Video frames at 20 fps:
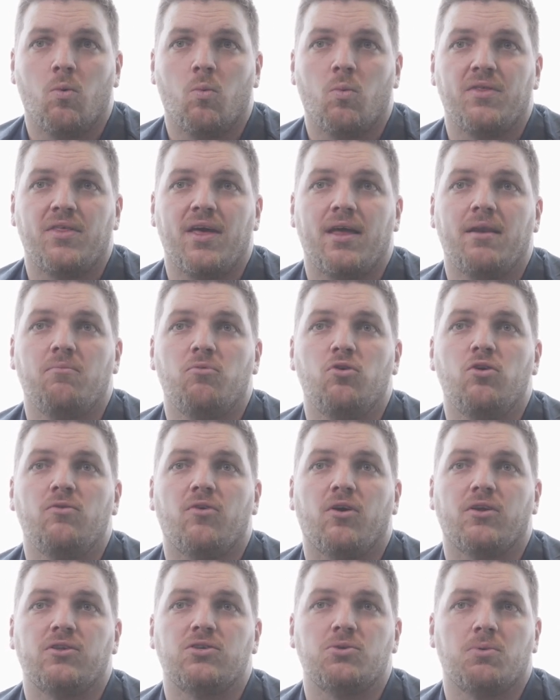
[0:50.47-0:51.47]
we then move
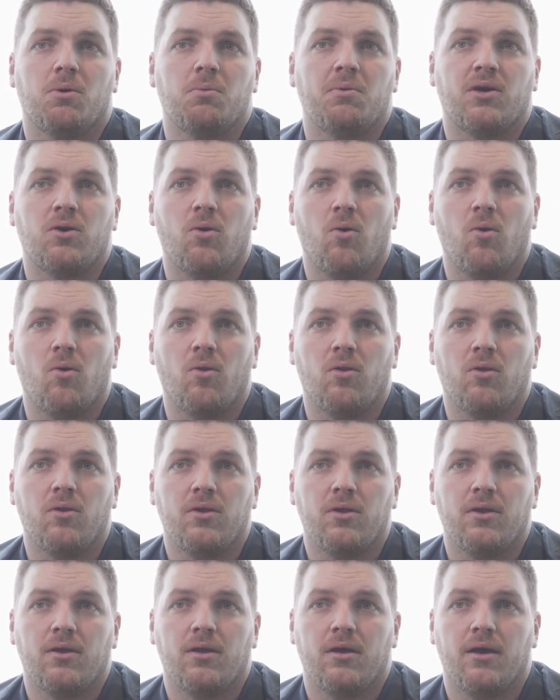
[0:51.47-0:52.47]
on to what we call
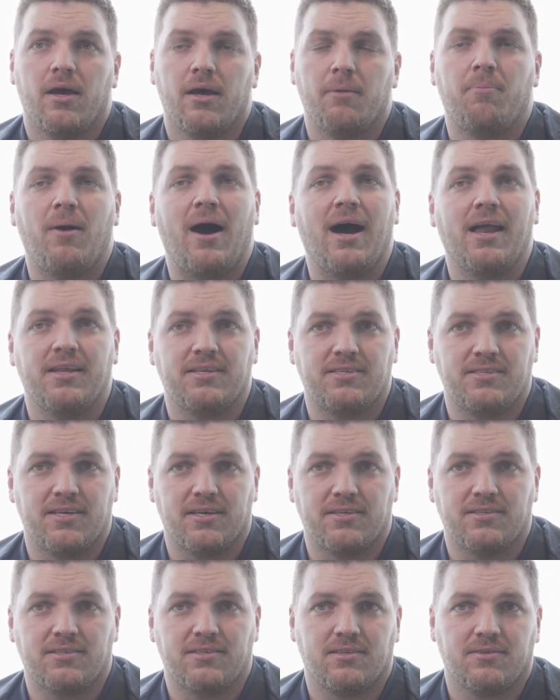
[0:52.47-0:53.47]
a pilot
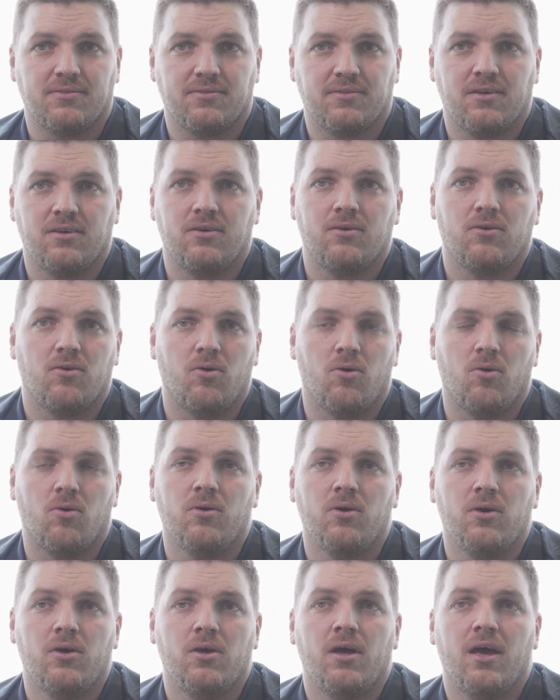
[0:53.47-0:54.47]
test
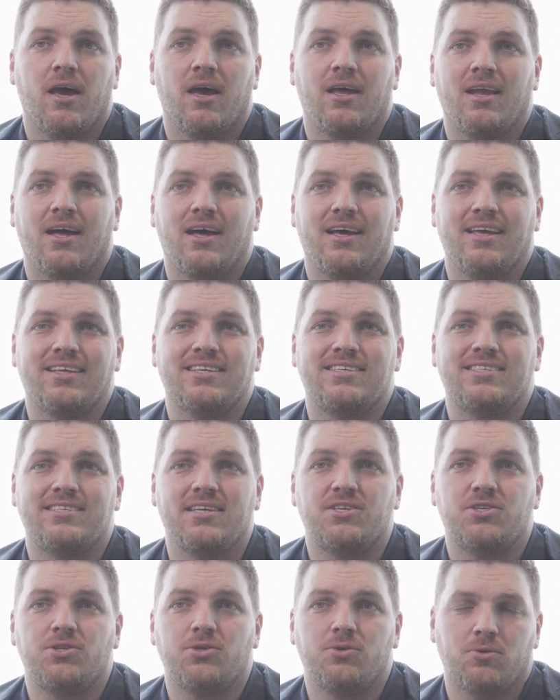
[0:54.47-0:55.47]
or an in
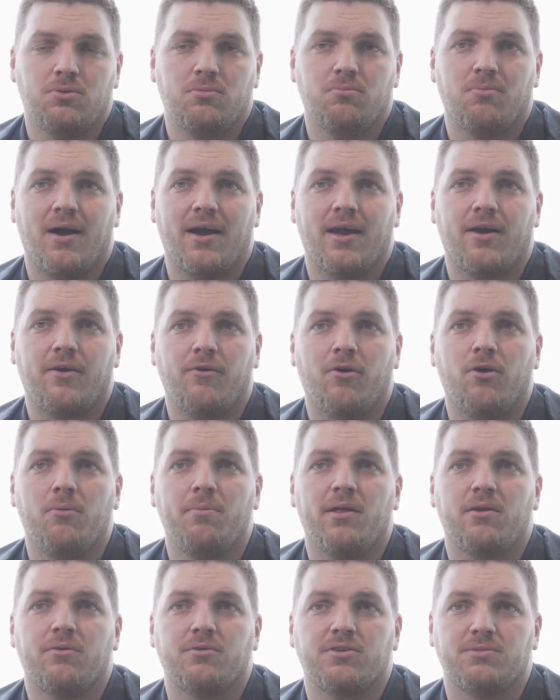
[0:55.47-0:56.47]
situ
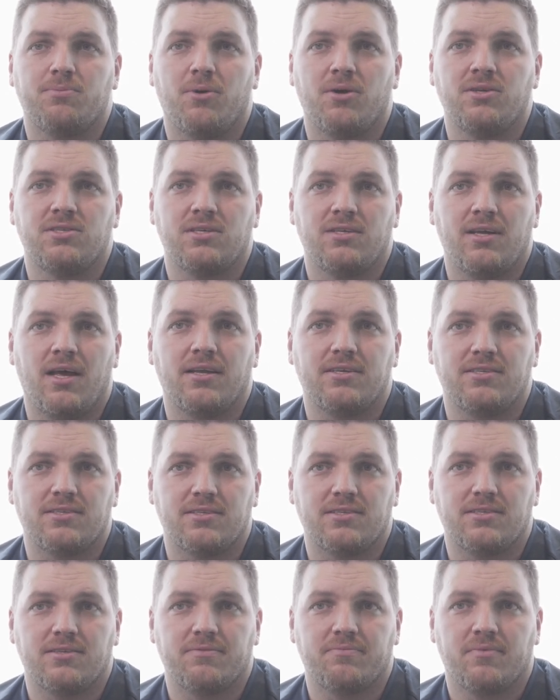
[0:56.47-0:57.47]
microbial response
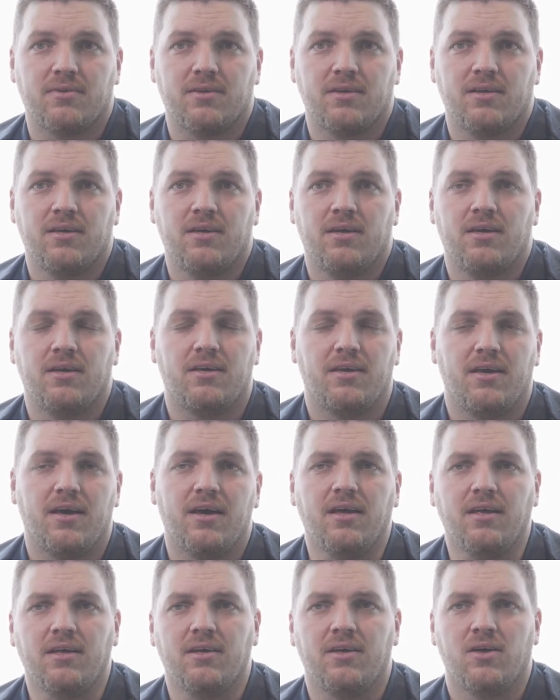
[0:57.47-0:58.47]
analysis.
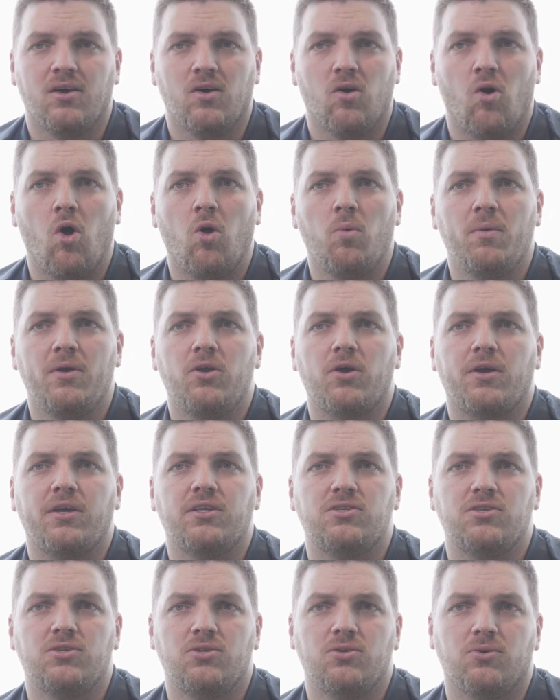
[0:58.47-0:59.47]
Here, all we're looking
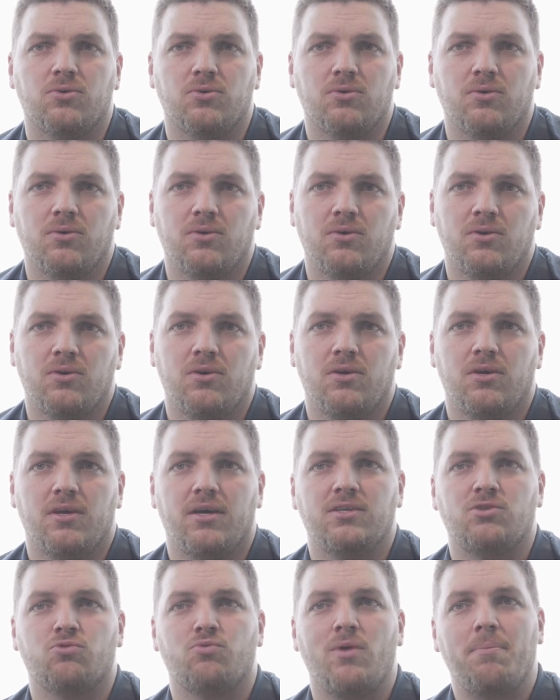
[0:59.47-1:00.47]
to do
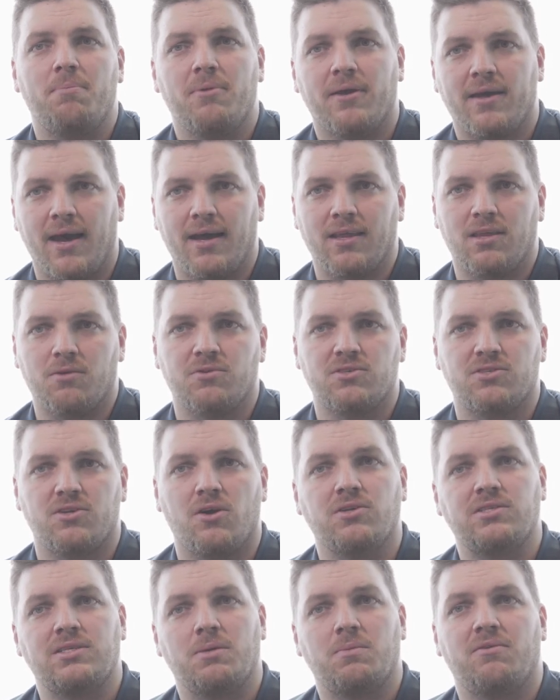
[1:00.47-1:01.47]
is replicate the
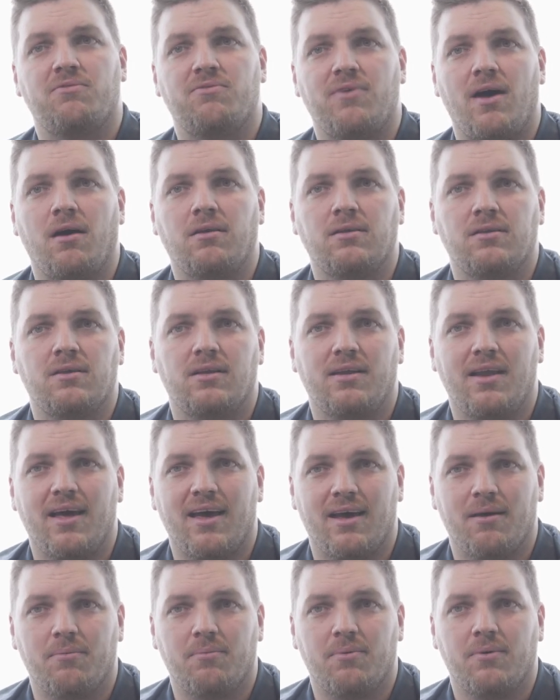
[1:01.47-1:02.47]
results that we found in the
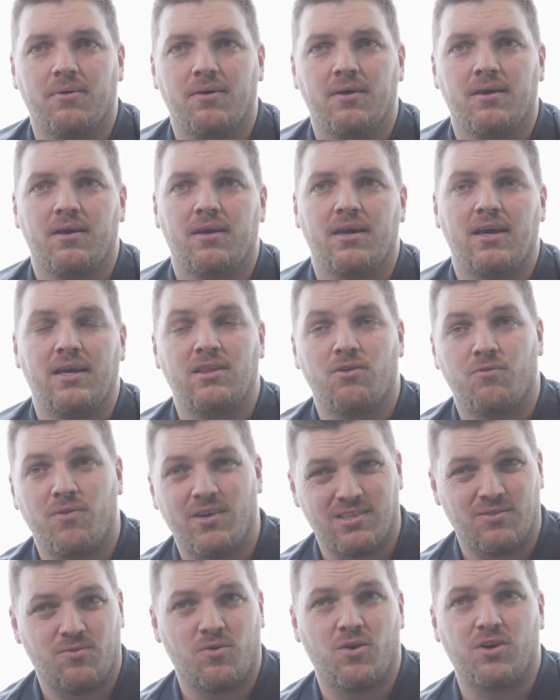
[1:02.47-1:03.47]
lab in the
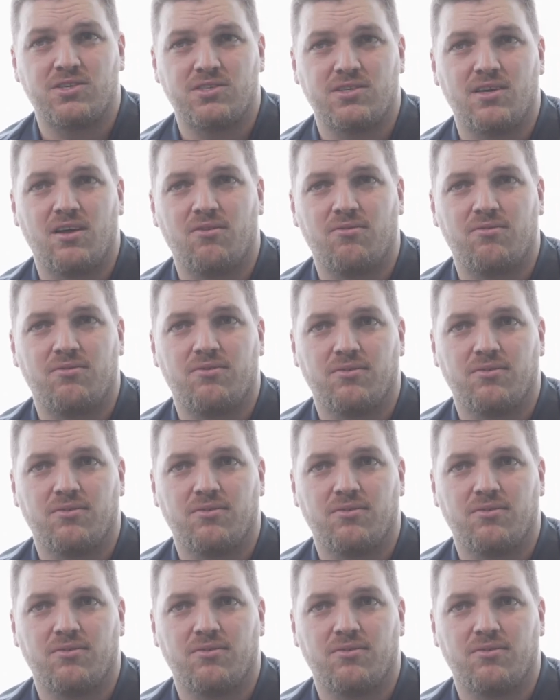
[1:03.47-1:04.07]
reservoir itself.